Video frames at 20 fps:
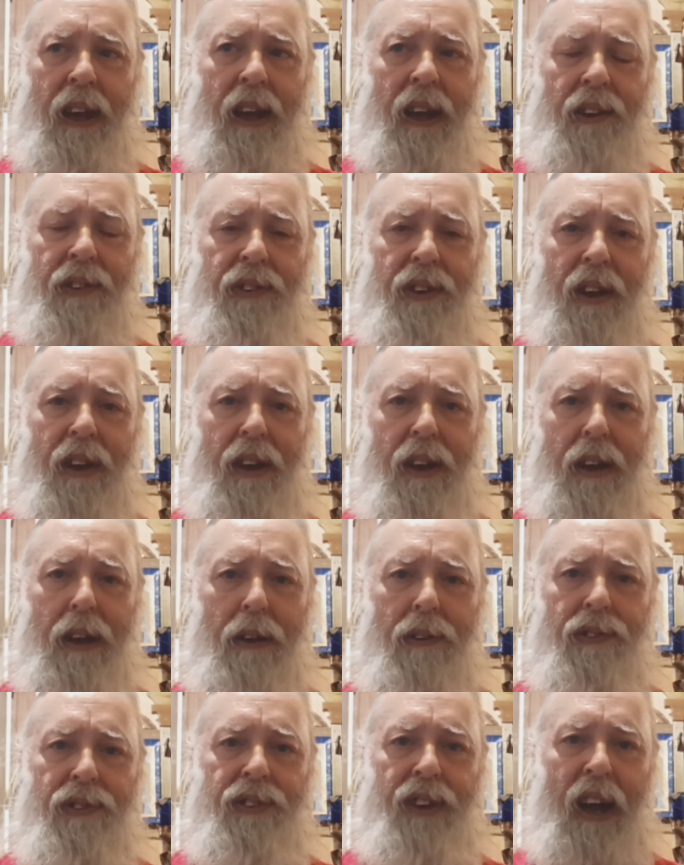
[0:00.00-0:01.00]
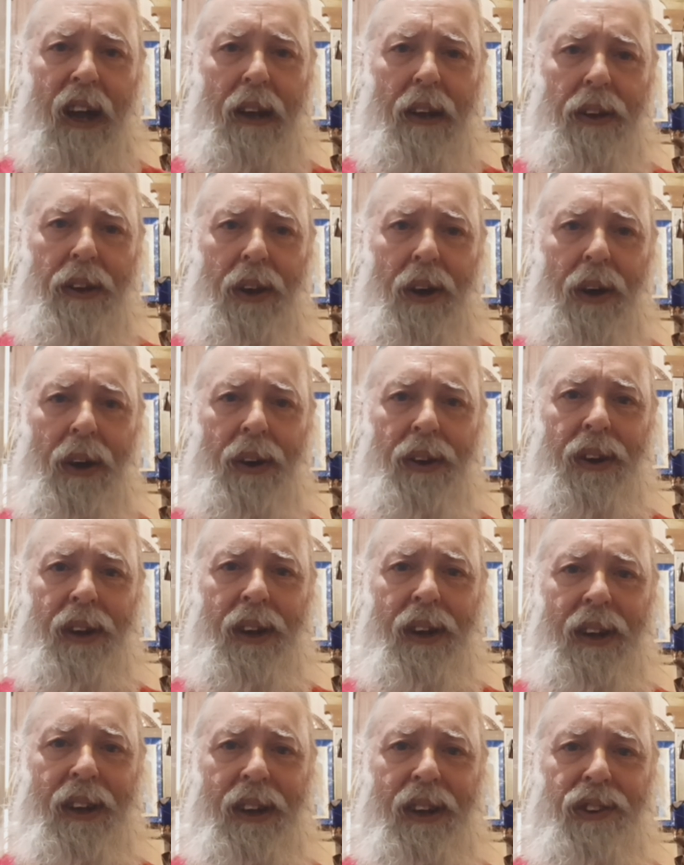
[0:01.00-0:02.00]
it's silent on
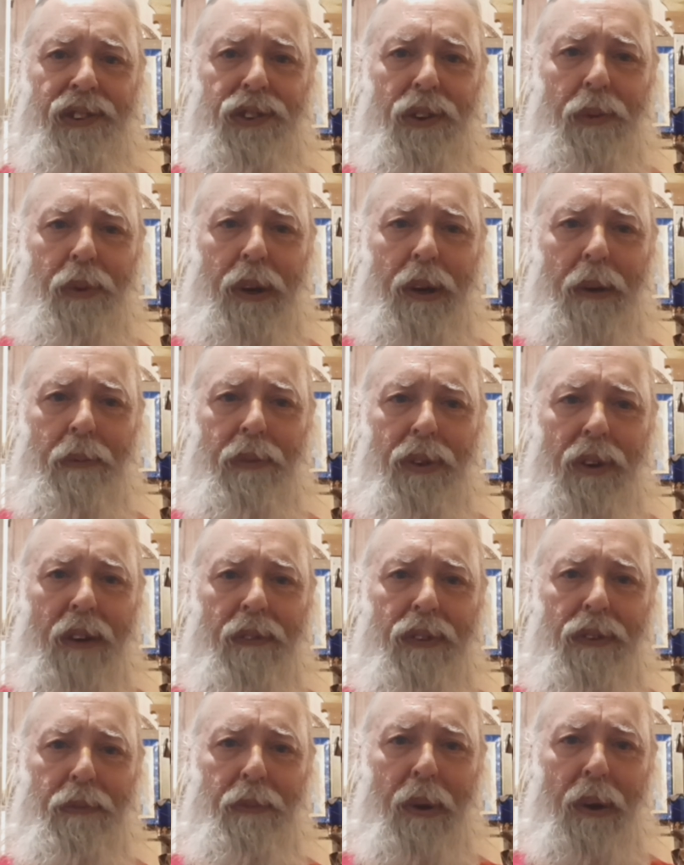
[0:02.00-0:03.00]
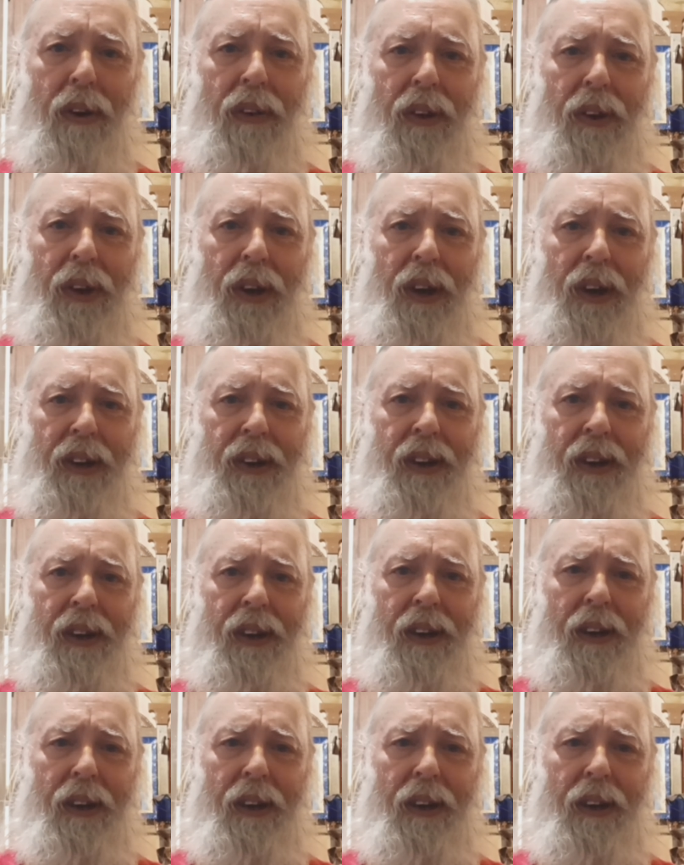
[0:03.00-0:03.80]
should we observe his birth or not.